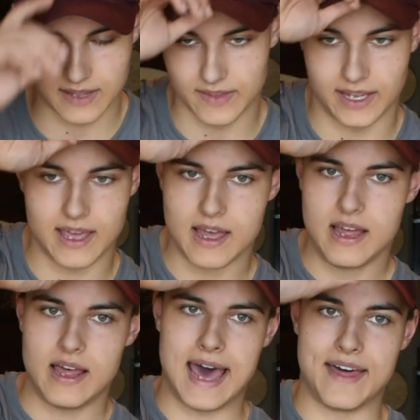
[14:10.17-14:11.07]
And like,
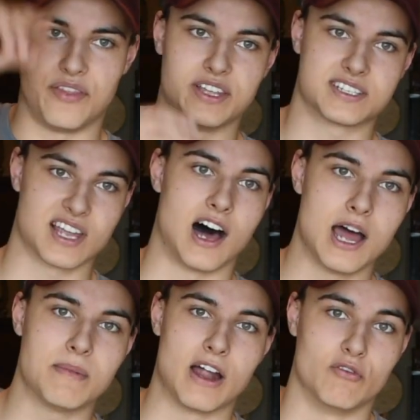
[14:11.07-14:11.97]
at this
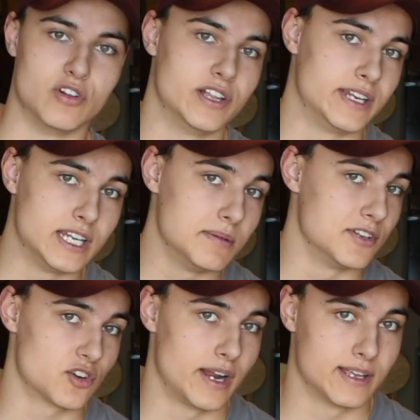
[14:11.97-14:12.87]
time, I really need to be
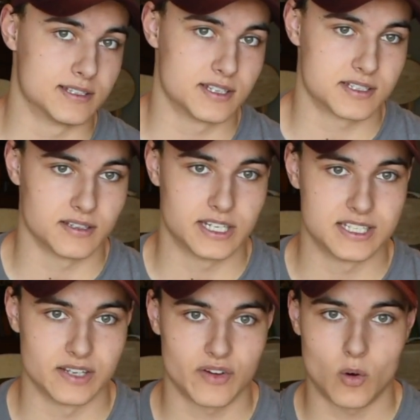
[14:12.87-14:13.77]
training consistently,
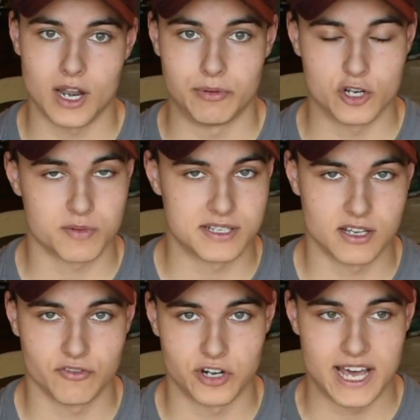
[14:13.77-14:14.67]
because if I want to push
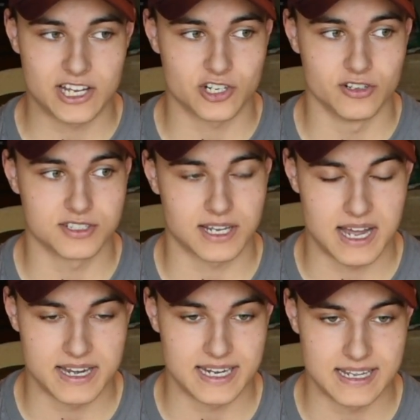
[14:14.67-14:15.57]
myself for nationals, like,
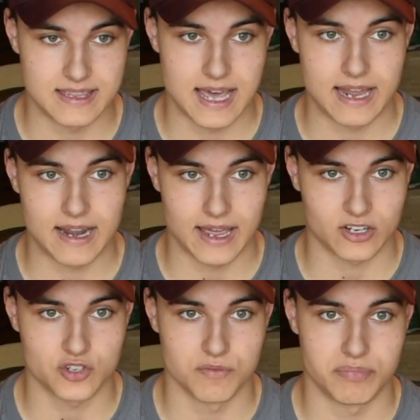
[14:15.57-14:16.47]
I need that
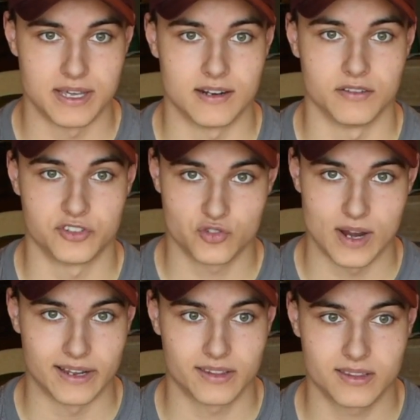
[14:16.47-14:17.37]
extra bit of
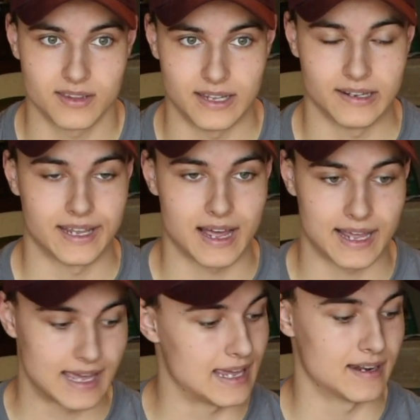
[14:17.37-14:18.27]
strength, and like,
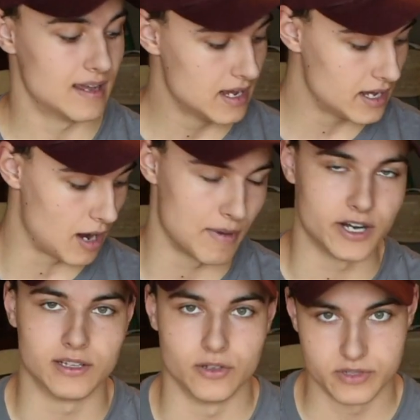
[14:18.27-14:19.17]
I can't, I'm
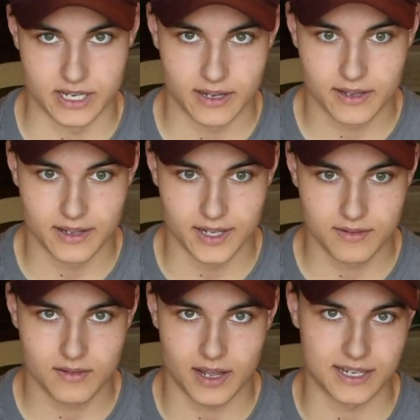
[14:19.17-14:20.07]
already losing it.
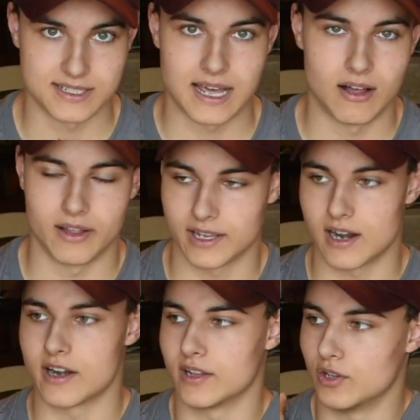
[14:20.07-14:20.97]
I can tell. I can
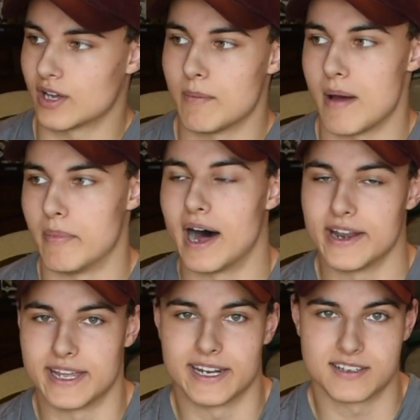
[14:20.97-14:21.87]
already look at my
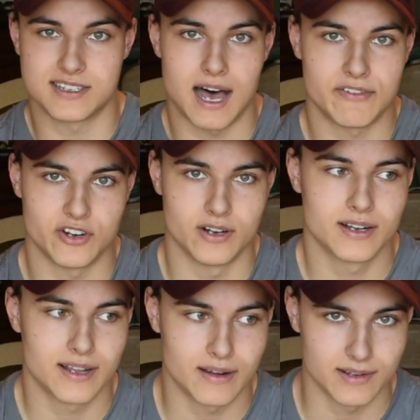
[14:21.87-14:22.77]
body getting softer
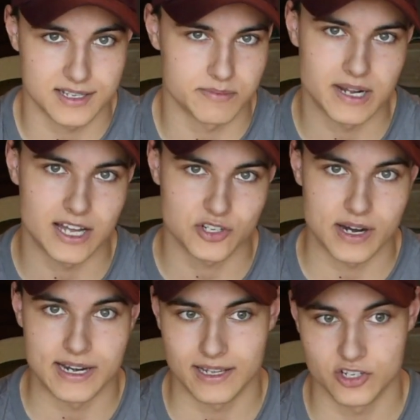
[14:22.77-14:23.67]
as I'm not
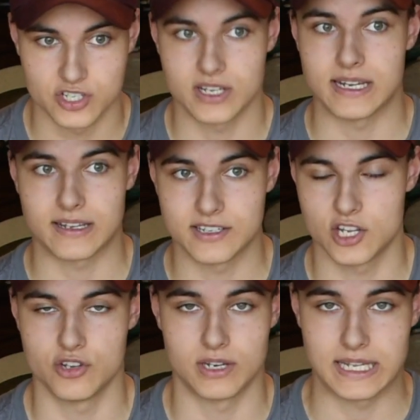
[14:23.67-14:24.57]
training and just
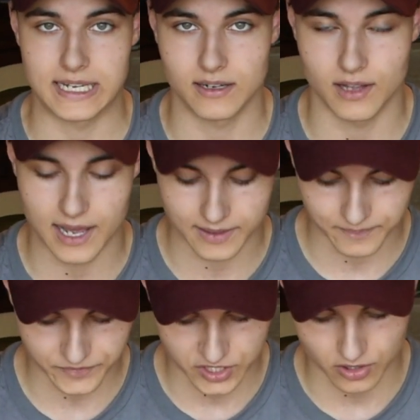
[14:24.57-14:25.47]
continue to eat a
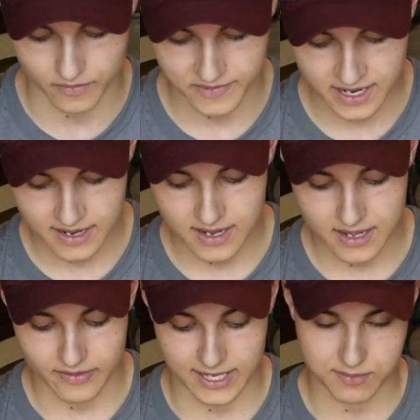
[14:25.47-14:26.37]
lot. So
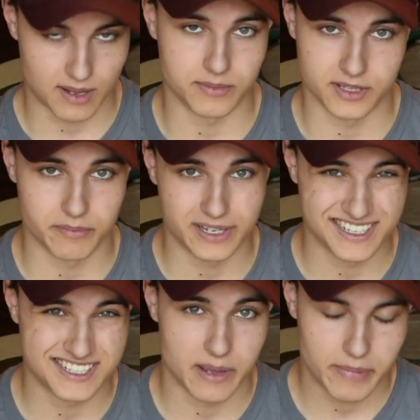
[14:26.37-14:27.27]
that's probably the
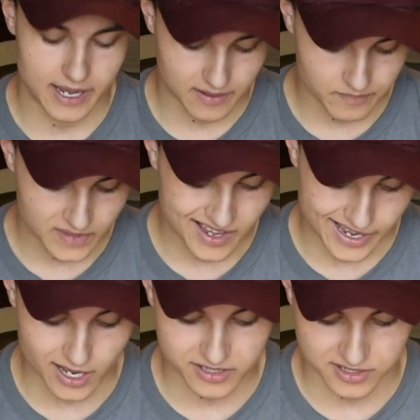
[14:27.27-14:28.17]
biggest setback.
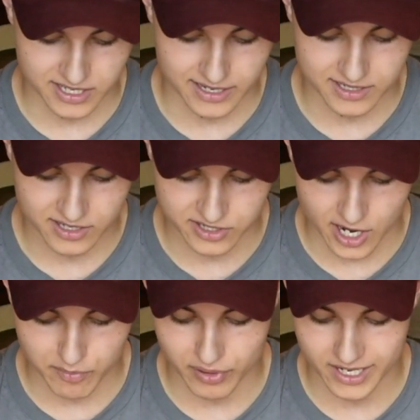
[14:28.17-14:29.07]
He also says,
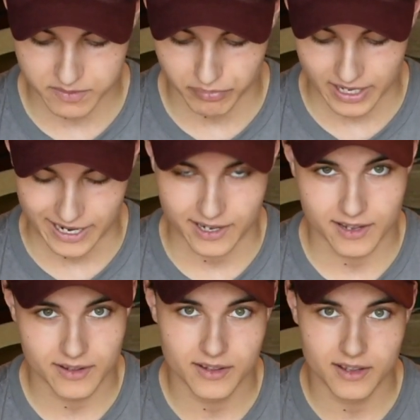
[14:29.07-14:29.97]
start press blank.
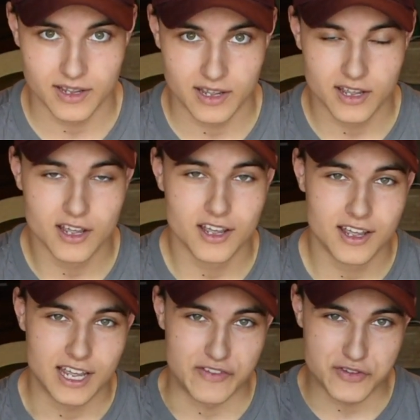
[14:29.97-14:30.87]

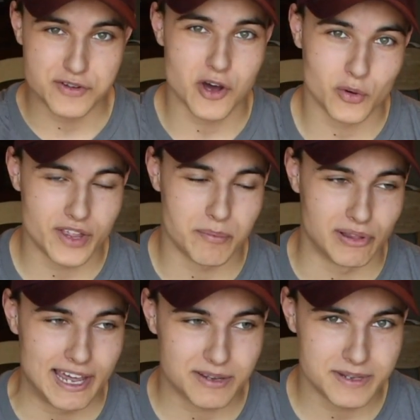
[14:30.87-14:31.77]
If you know what that
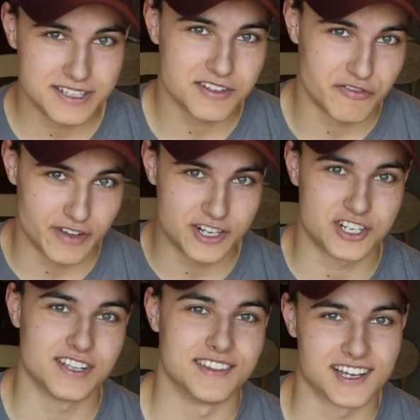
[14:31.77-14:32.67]
blank means,
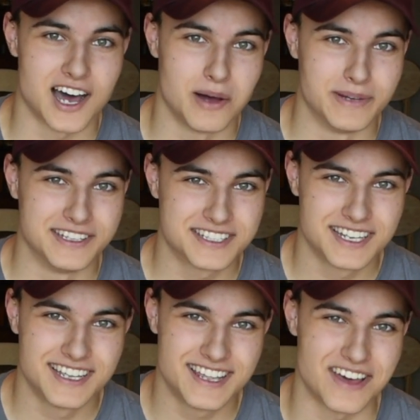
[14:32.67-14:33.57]
finish it in the comments.